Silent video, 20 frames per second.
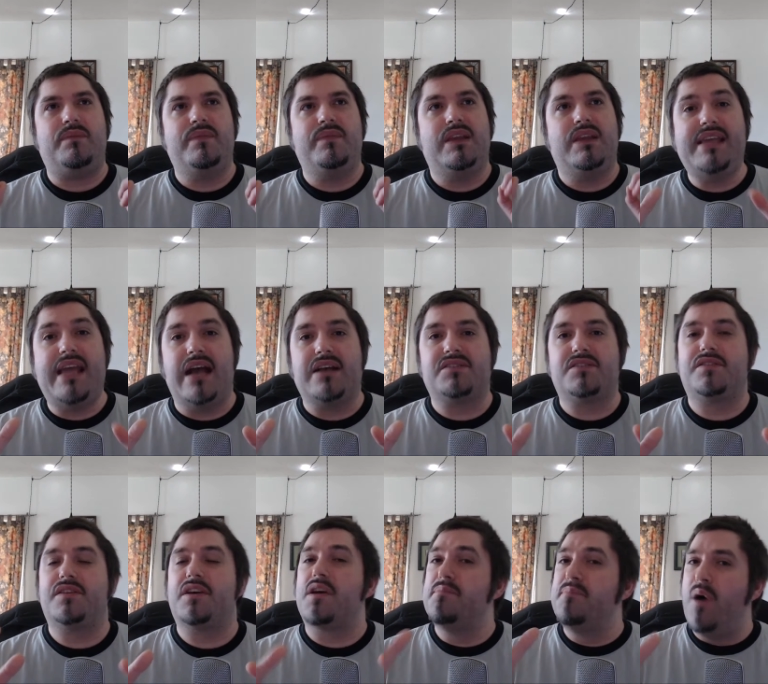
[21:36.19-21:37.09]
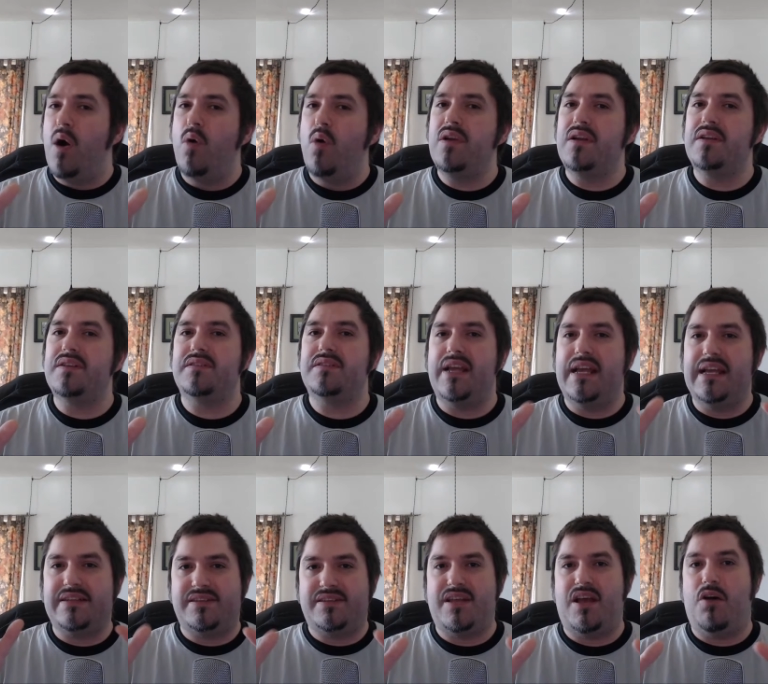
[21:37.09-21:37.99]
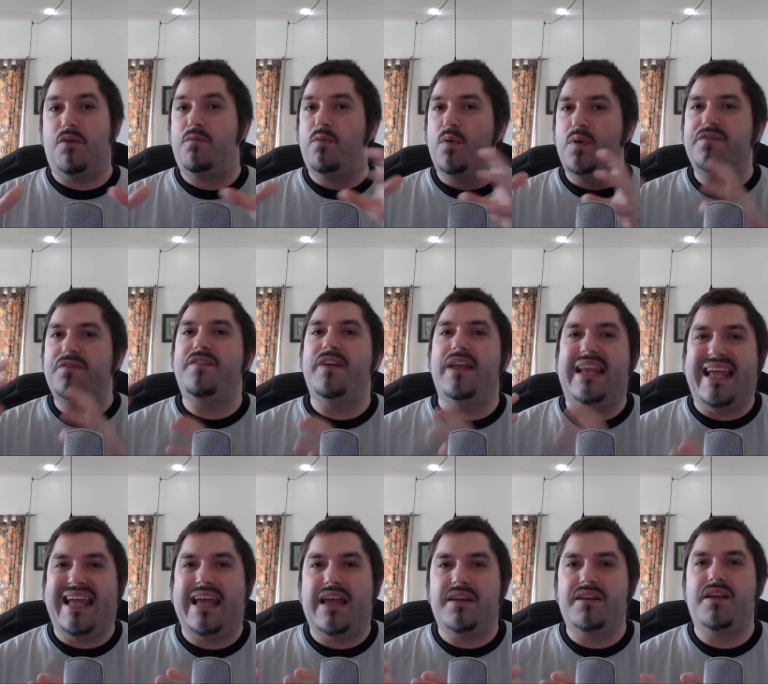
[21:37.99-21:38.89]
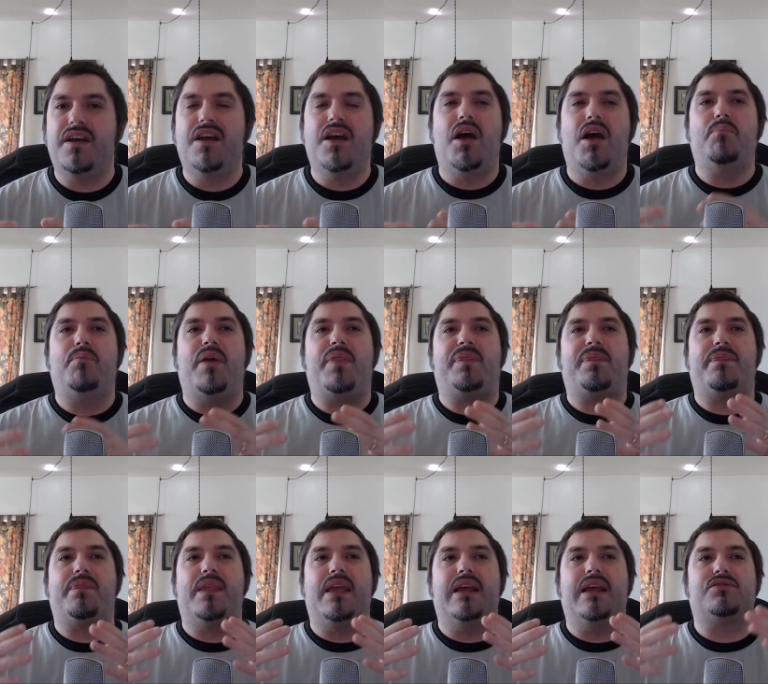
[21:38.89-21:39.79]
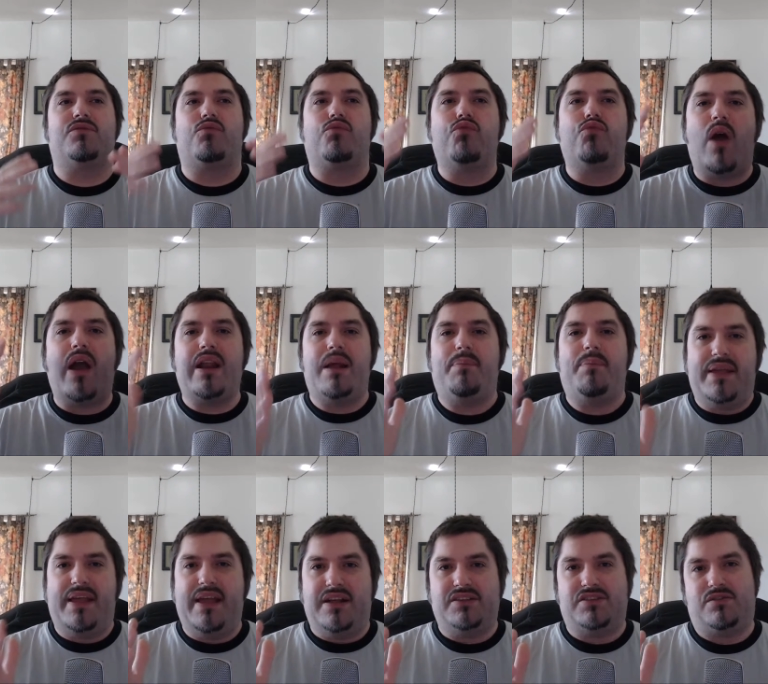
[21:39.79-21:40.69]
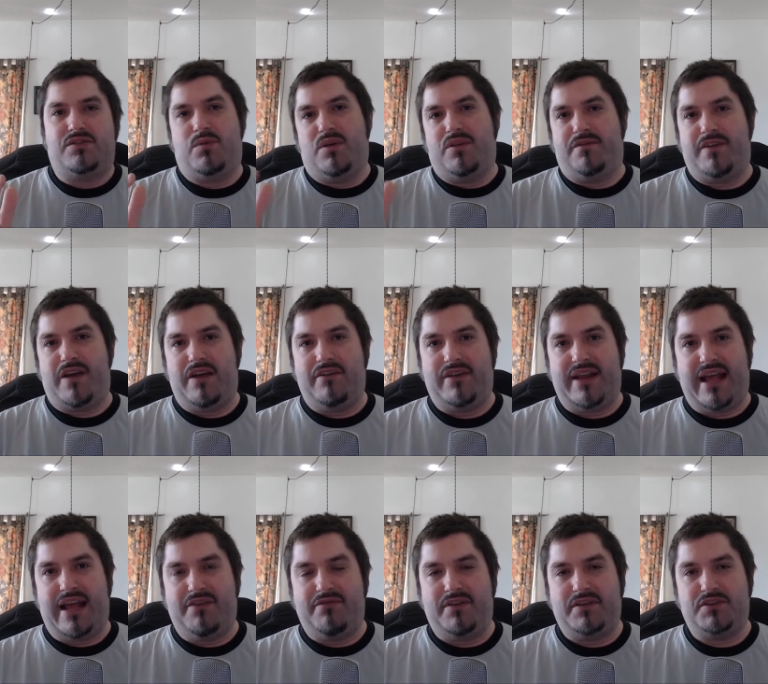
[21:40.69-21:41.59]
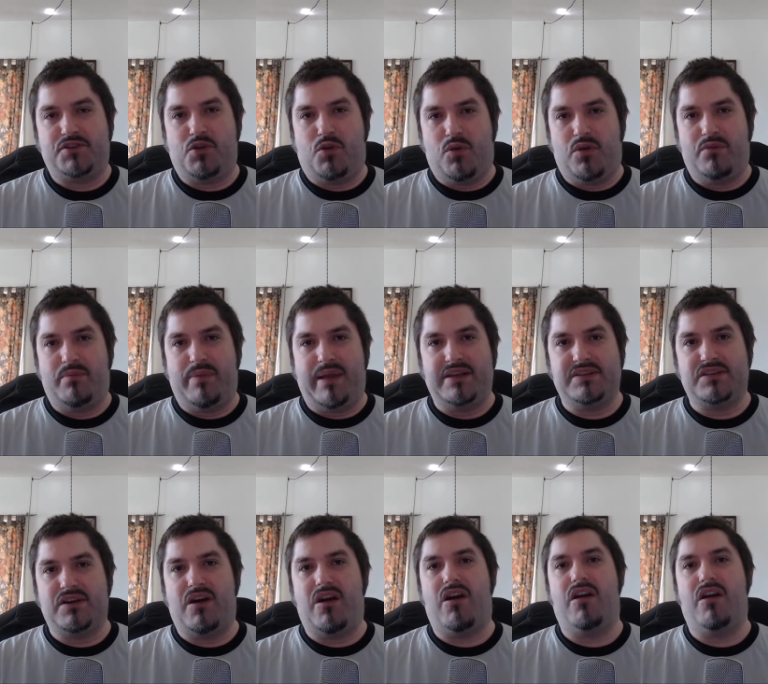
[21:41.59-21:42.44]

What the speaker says: Yes, the component itself would fit in, but it's right up against where the 5.5-inch quarter bays are,